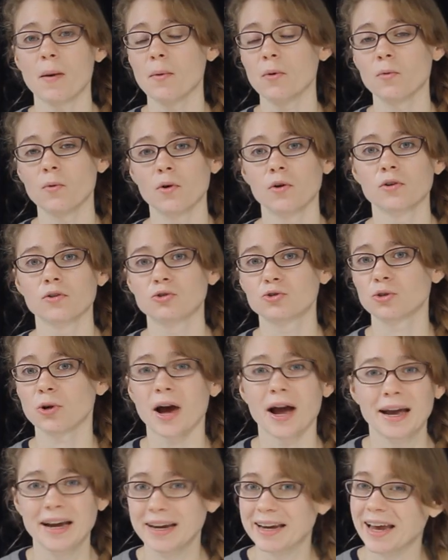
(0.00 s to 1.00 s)
rabbit will
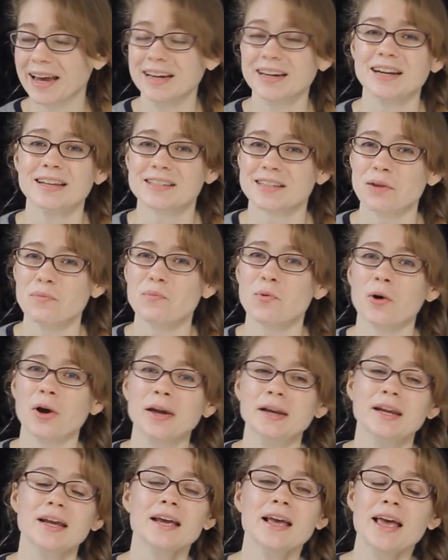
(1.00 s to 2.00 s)
try again at some
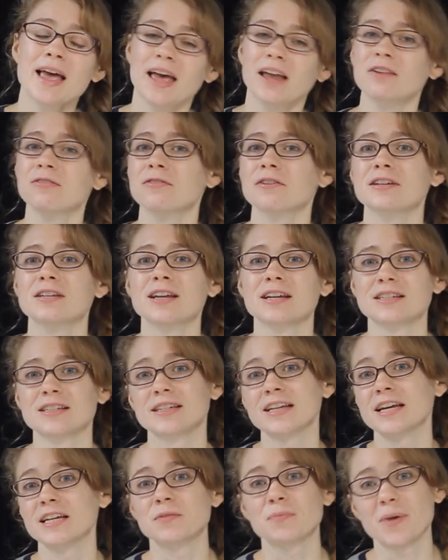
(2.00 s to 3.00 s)
point, and if it
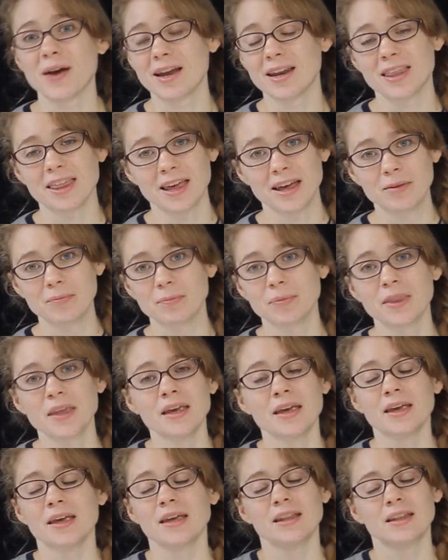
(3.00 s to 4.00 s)
doesn't taste bad, then
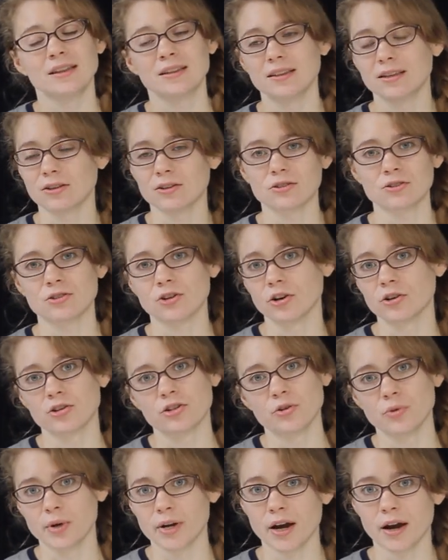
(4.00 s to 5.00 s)
they'll start
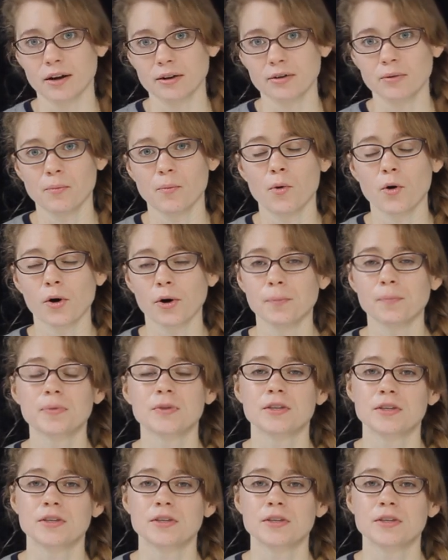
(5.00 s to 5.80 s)
chewing on them more.